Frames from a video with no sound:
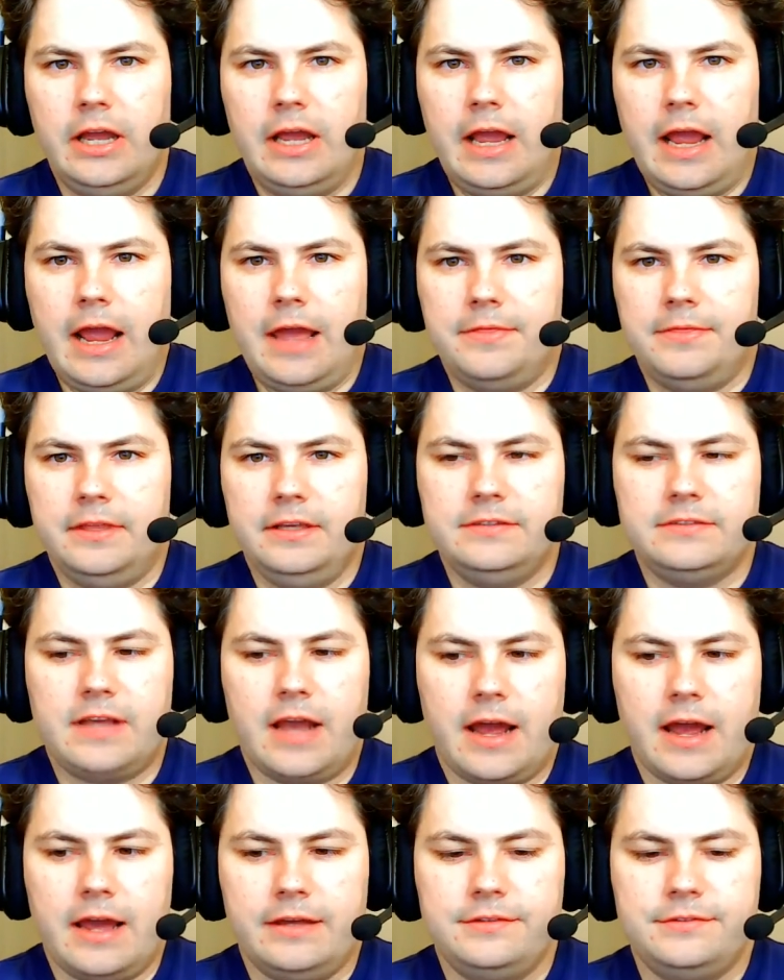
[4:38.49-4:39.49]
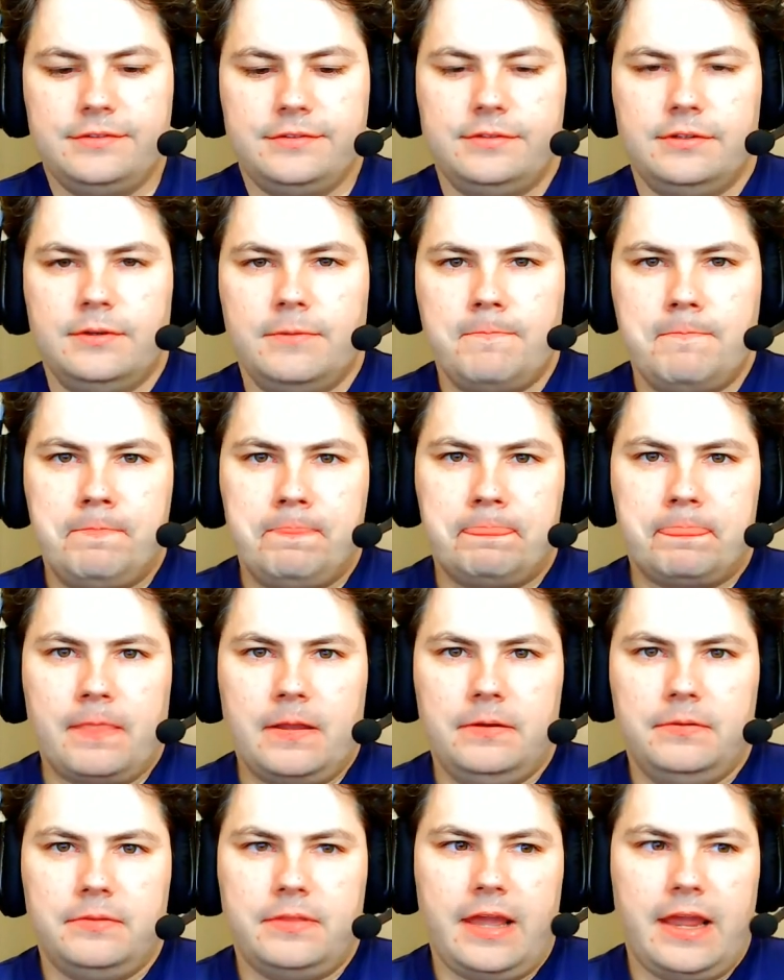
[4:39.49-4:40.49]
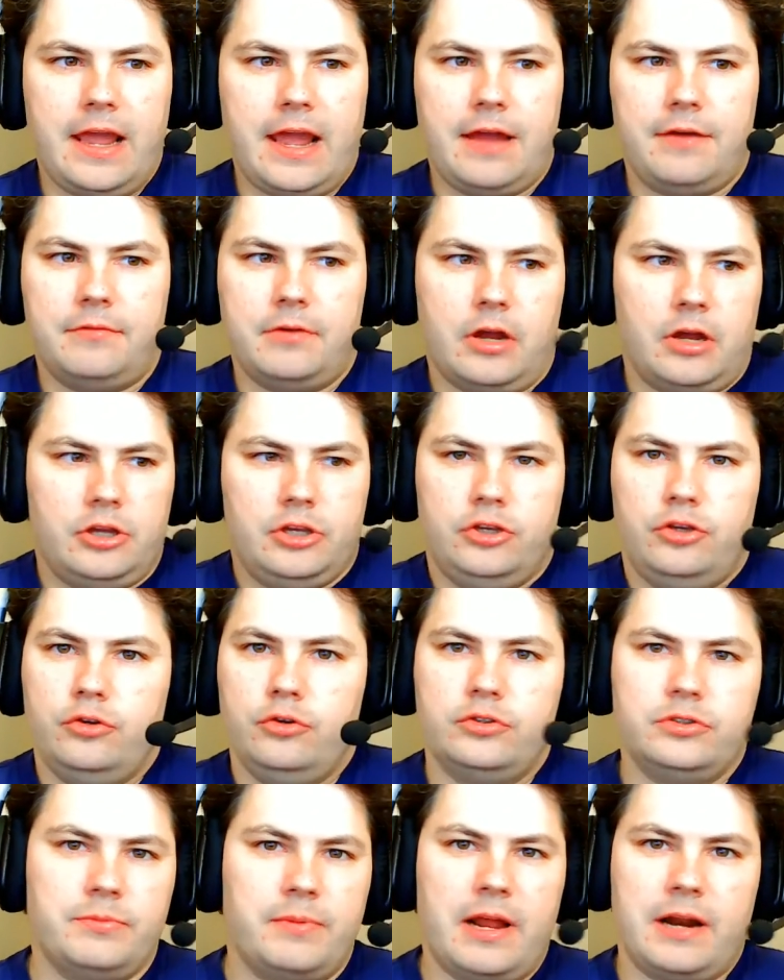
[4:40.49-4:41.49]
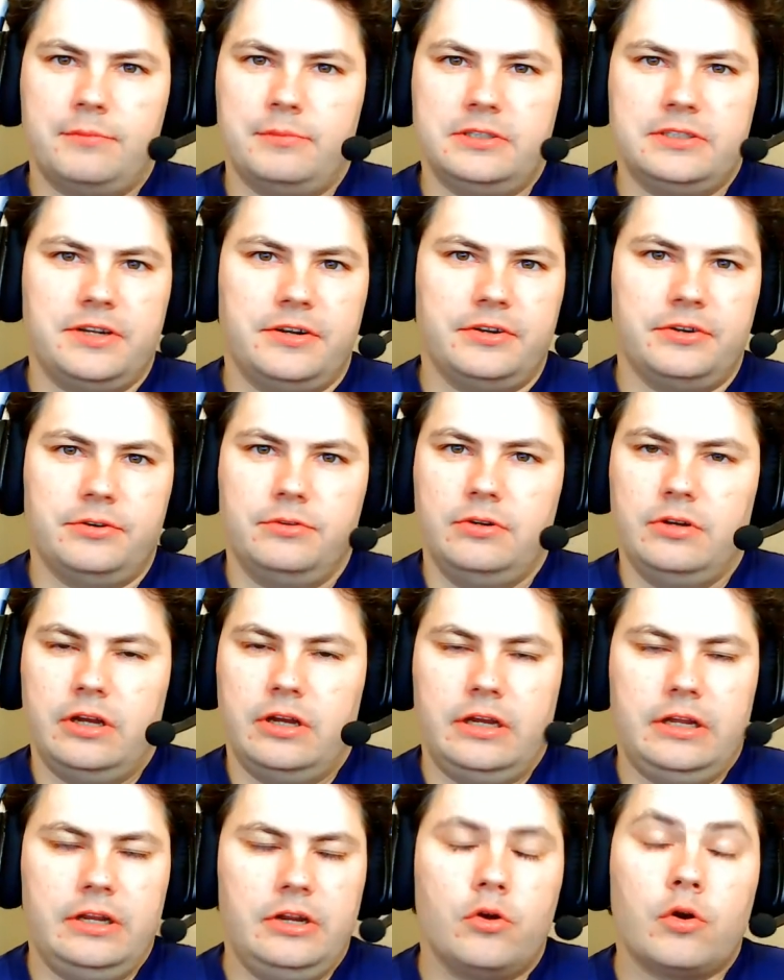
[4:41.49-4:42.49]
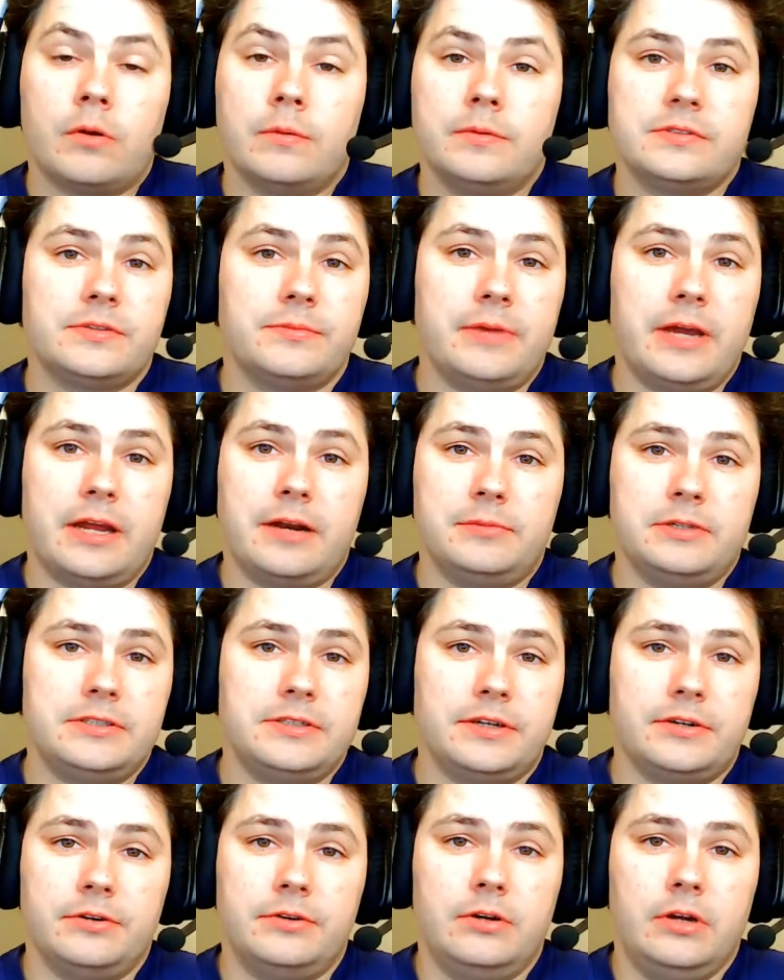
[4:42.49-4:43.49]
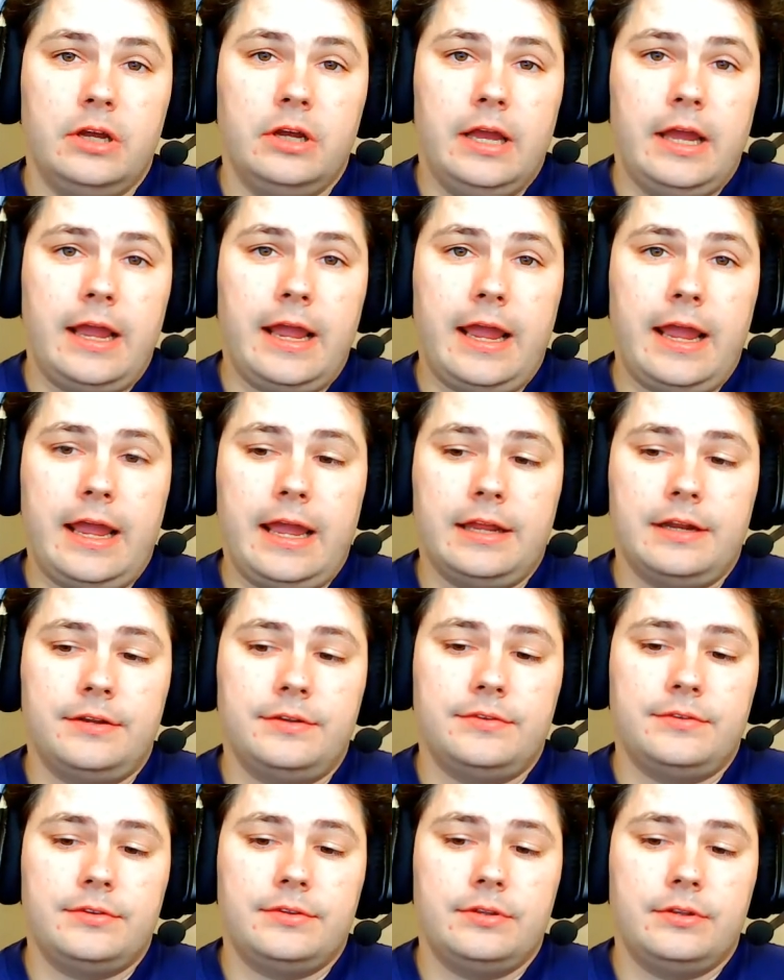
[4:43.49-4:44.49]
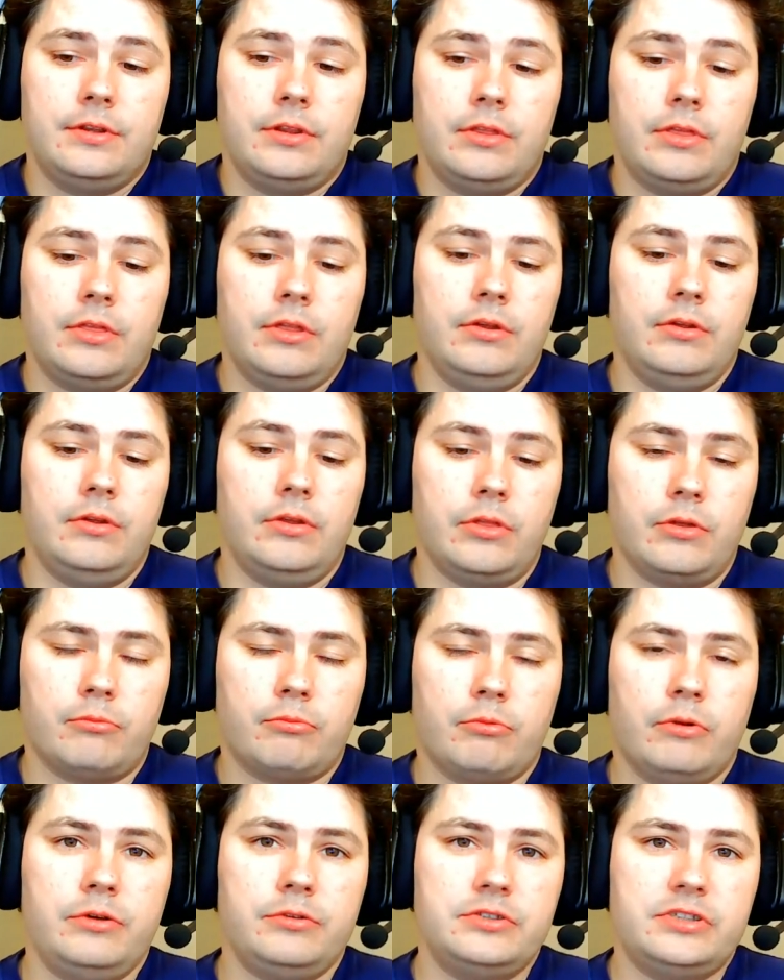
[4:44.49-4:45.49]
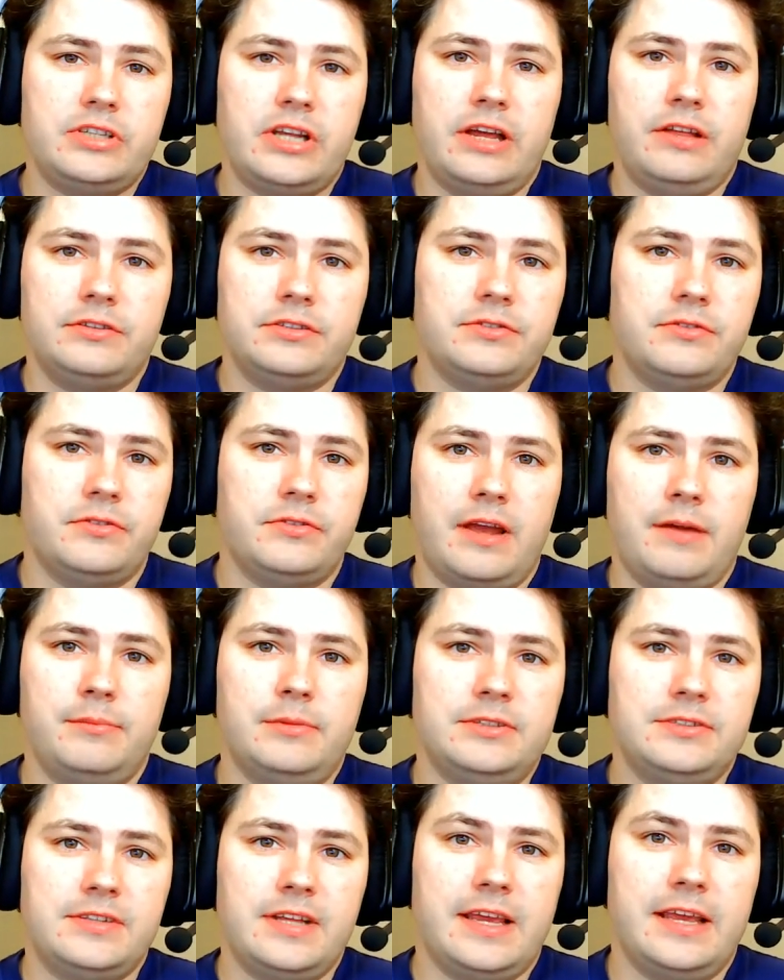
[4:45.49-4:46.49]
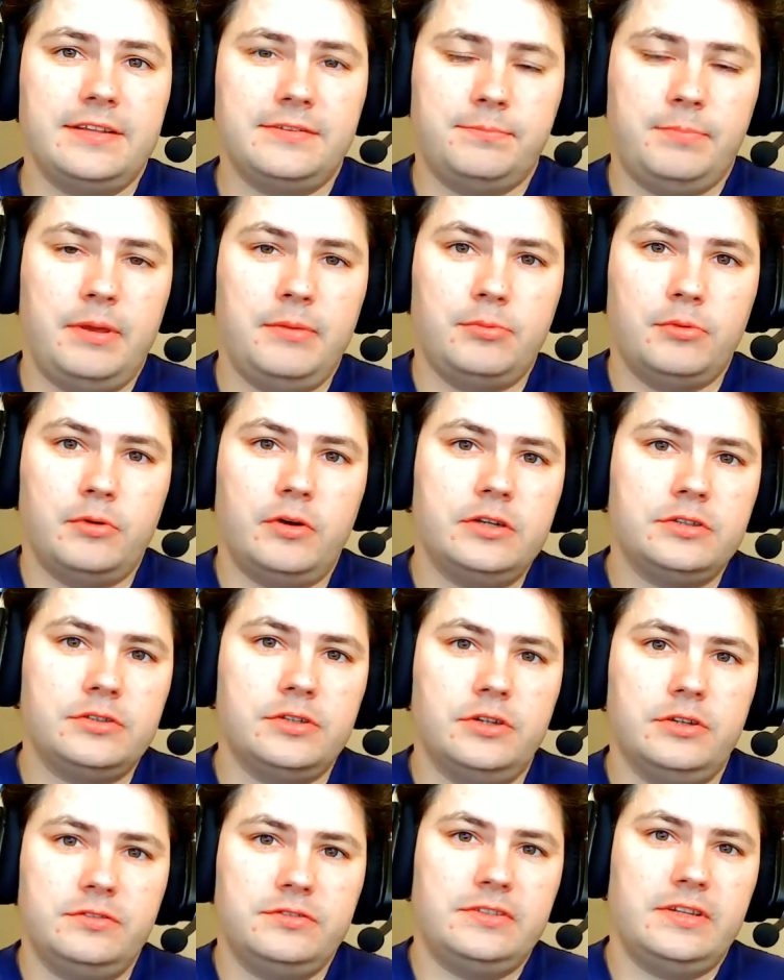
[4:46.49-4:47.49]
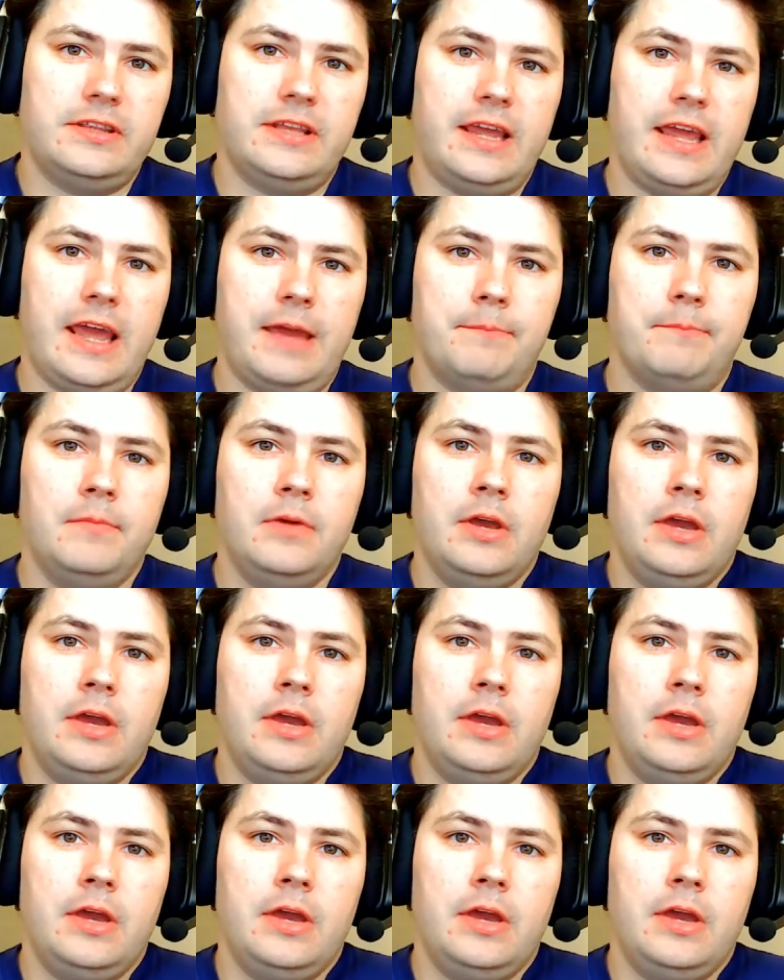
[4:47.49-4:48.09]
And these guys, they have a huge amount of material, enormous amount of material, and the real challenge for them is to get people introduced to the game.